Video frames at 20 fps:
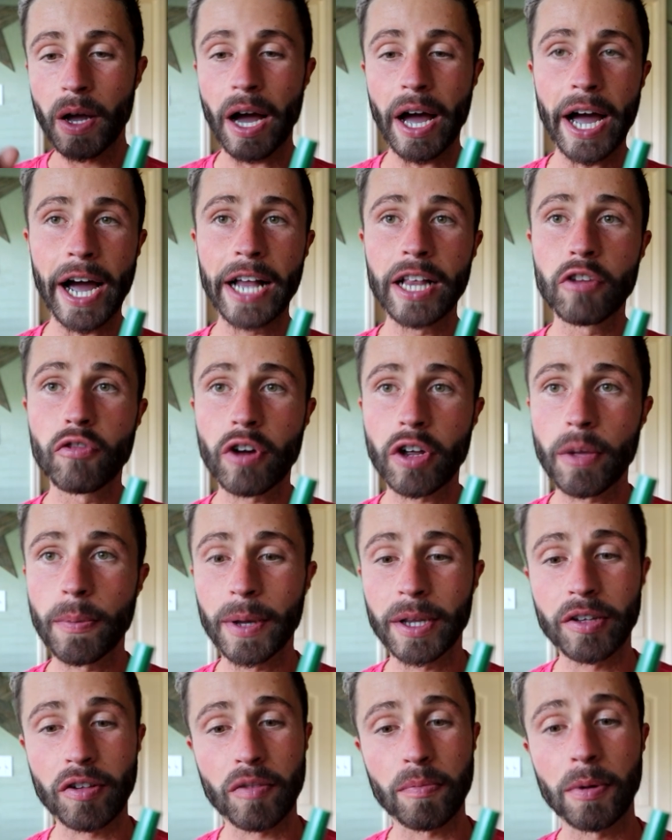I highly
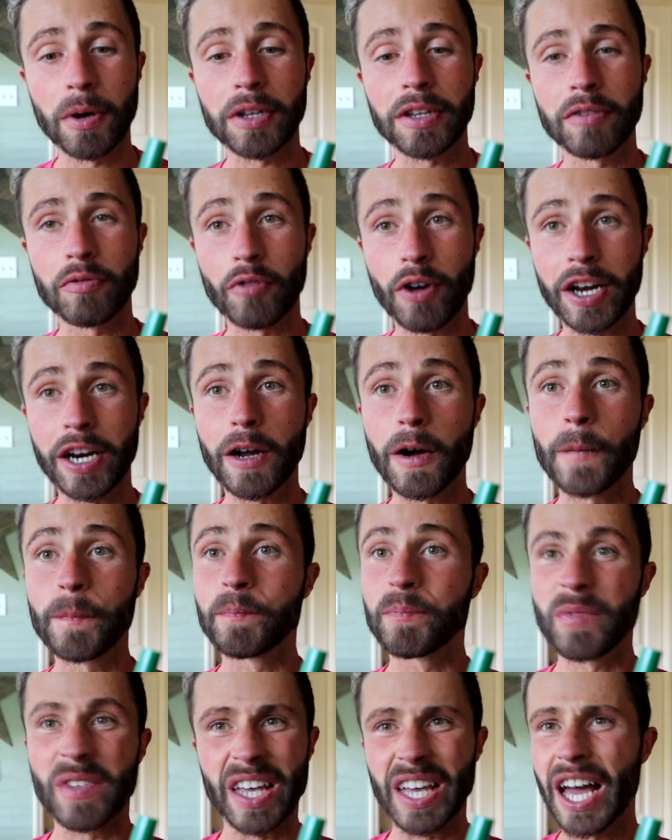recommend this spot right
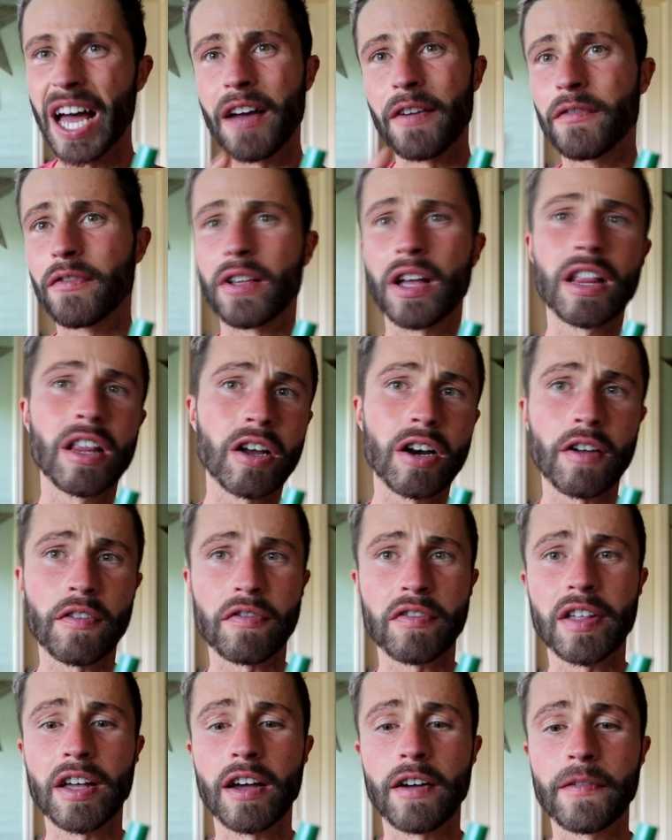now. They have a lot of
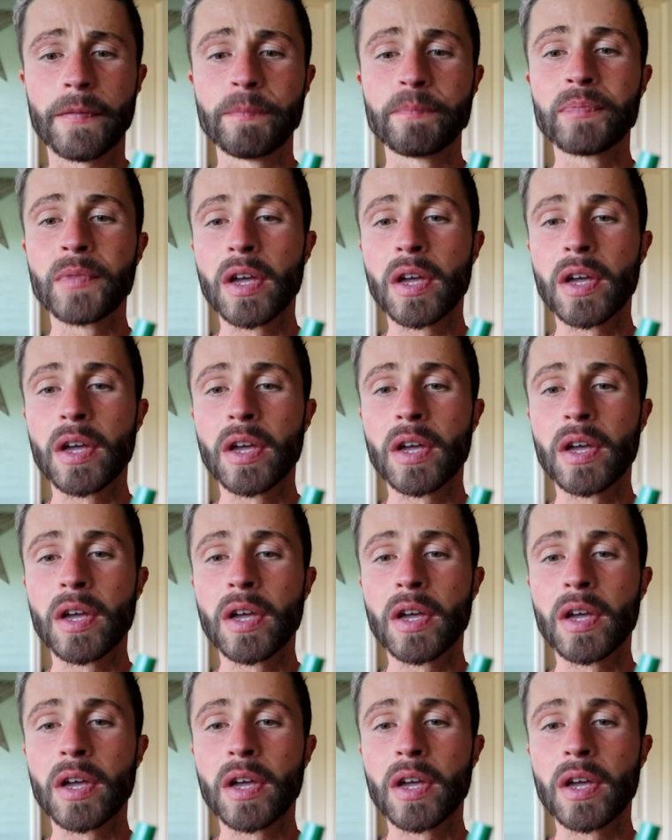stuff.